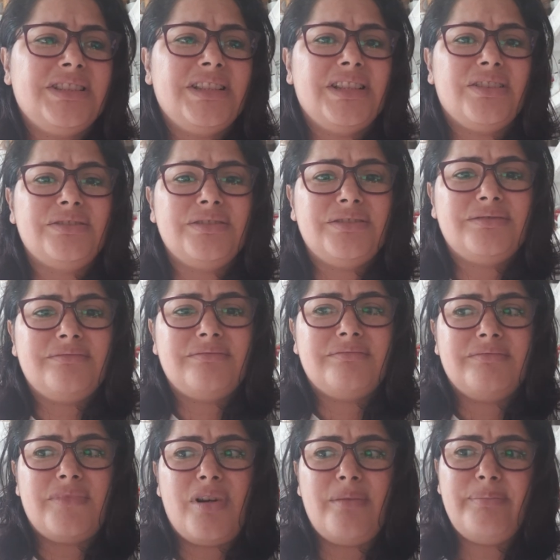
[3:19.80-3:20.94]
on
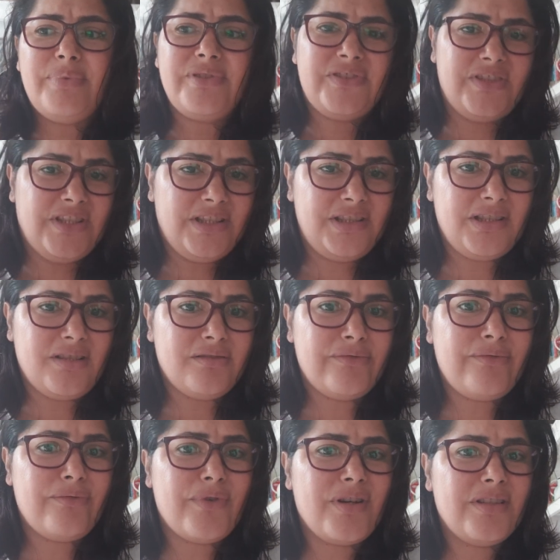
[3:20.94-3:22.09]
opposite of
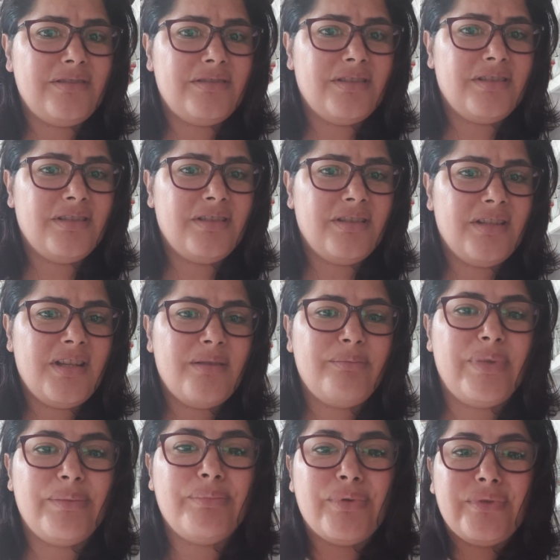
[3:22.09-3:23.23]
what
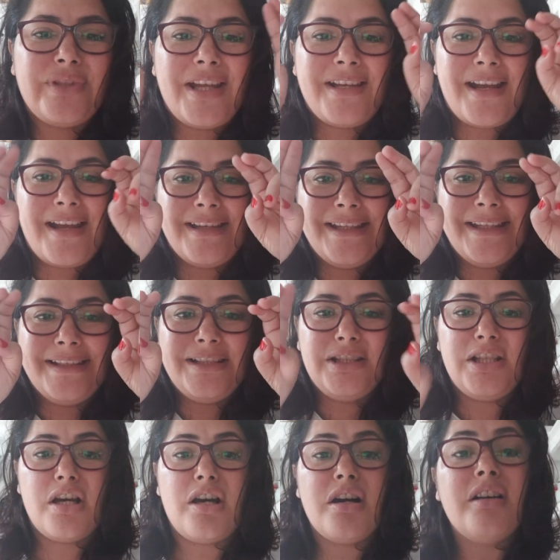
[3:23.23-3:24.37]
people that are in
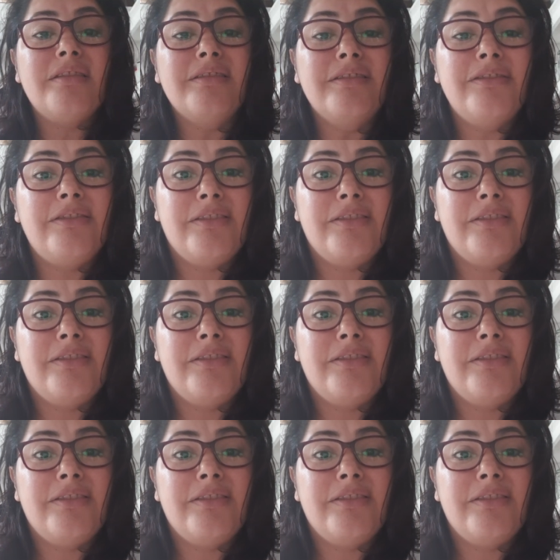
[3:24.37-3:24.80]
love